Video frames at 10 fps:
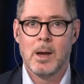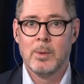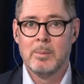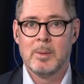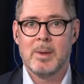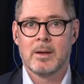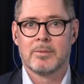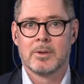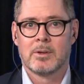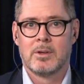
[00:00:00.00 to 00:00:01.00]
I will be back
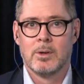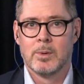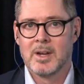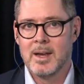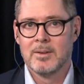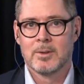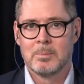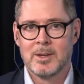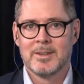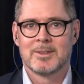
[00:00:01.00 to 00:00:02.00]
for the Q&A, so
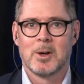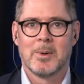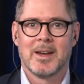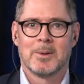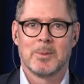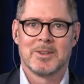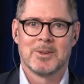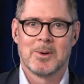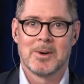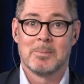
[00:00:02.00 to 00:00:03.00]
please go ahead with
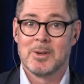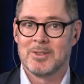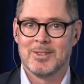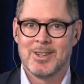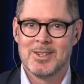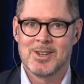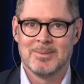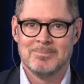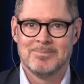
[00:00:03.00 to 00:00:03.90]
your presentation.